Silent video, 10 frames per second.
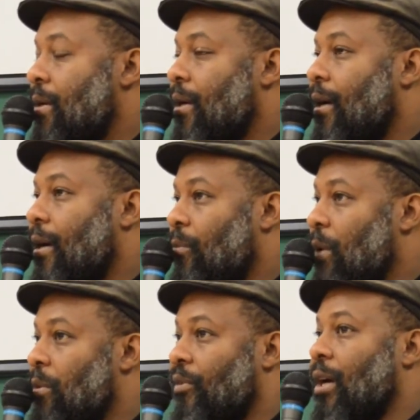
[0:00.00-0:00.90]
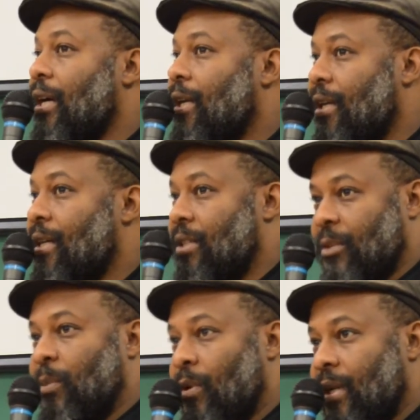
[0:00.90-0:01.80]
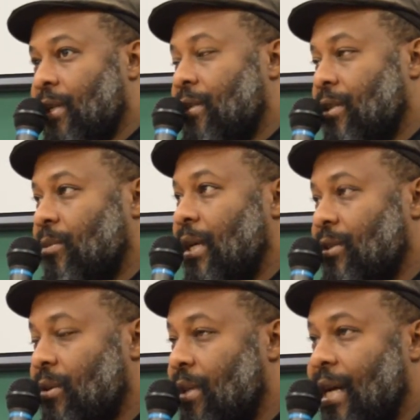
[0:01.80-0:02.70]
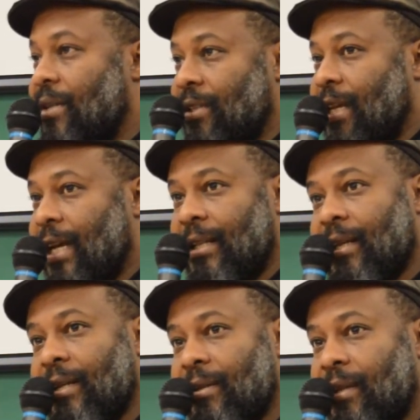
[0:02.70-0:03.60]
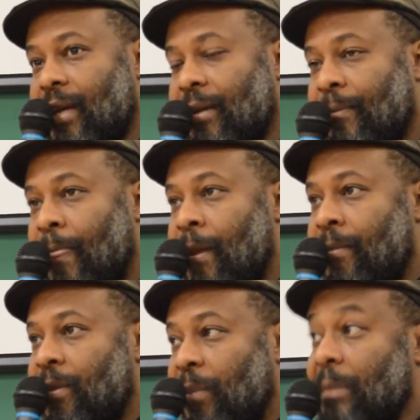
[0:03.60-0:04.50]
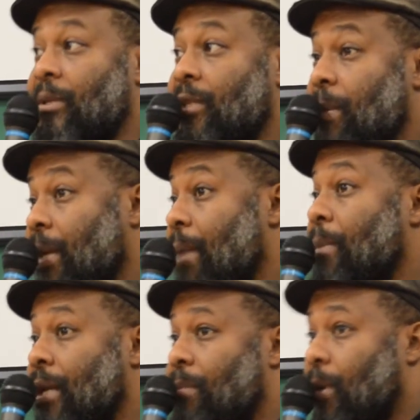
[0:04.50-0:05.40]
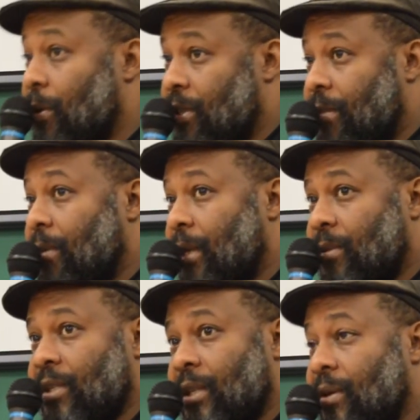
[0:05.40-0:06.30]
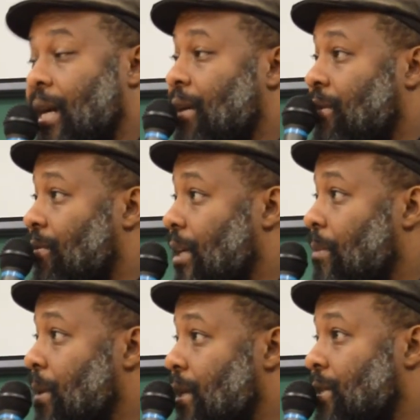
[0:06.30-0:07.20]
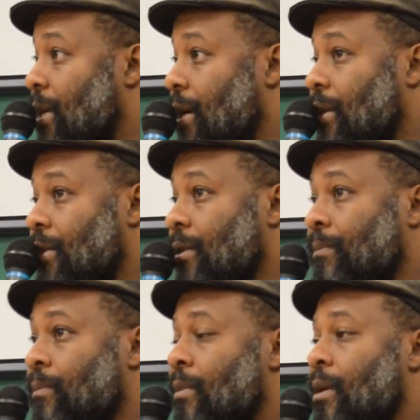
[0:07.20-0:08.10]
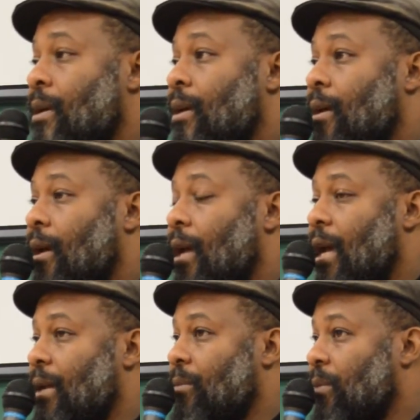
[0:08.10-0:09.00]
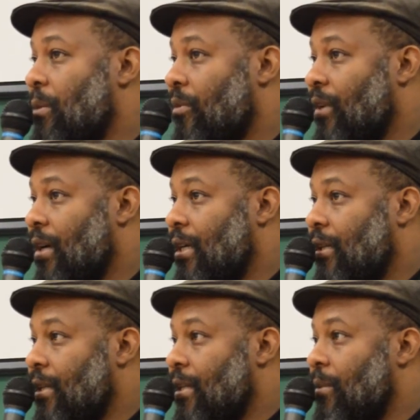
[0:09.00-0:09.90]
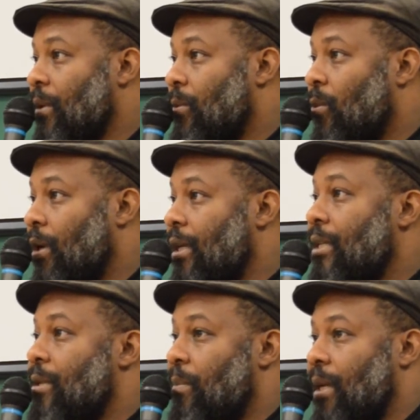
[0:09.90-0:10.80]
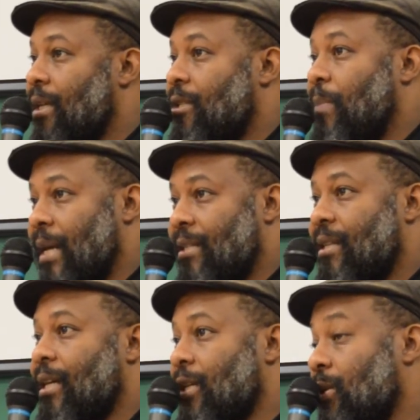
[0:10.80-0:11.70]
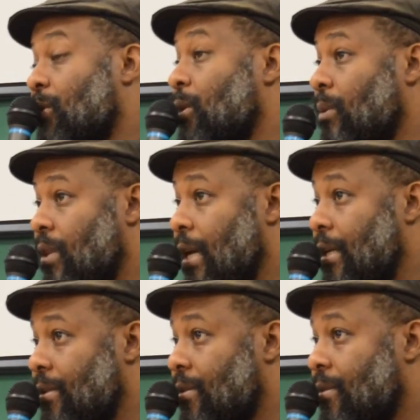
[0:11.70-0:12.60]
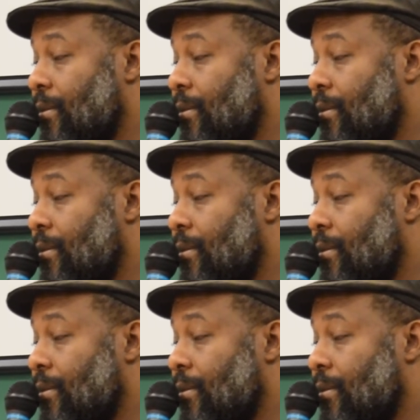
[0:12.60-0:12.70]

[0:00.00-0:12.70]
we were very clear at this point, this is around 2008, that the People's Assembly had been in motion, but it was still kind of developing its character. And we were very clear that we wanted it to be a space that could do 2 things.